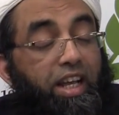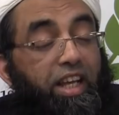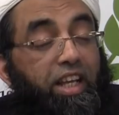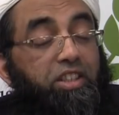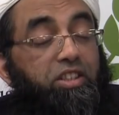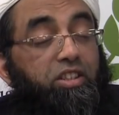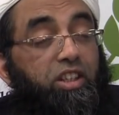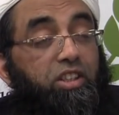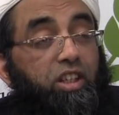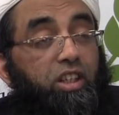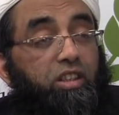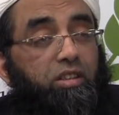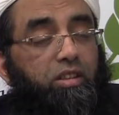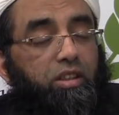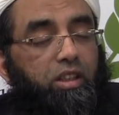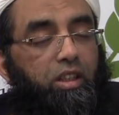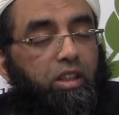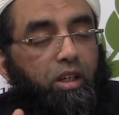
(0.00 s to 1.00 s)
he's written
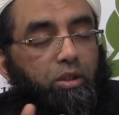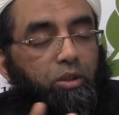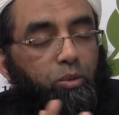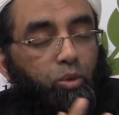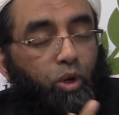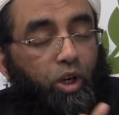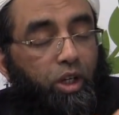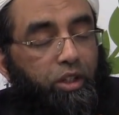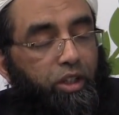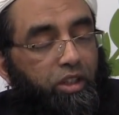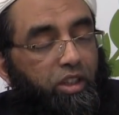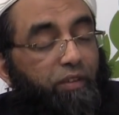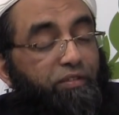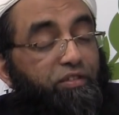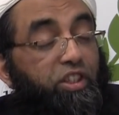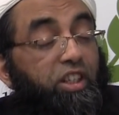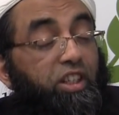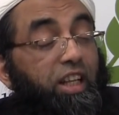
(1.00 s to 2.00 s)
what, the
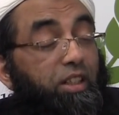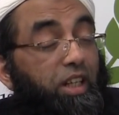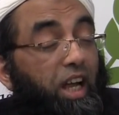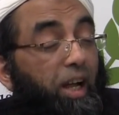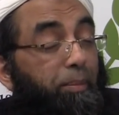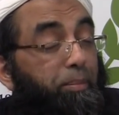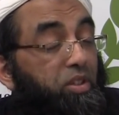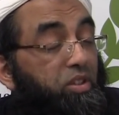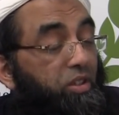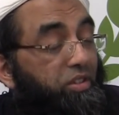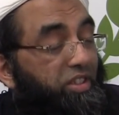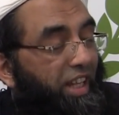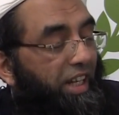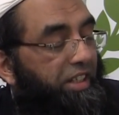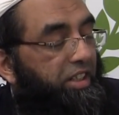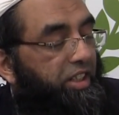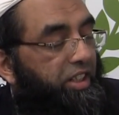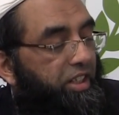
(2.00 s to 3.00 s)
tafsir that happens on
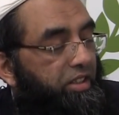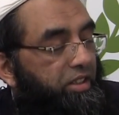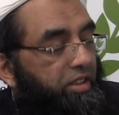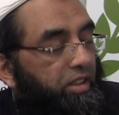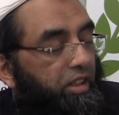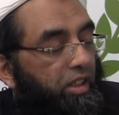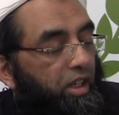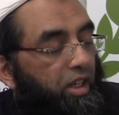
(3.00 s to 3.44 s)
Saturdays.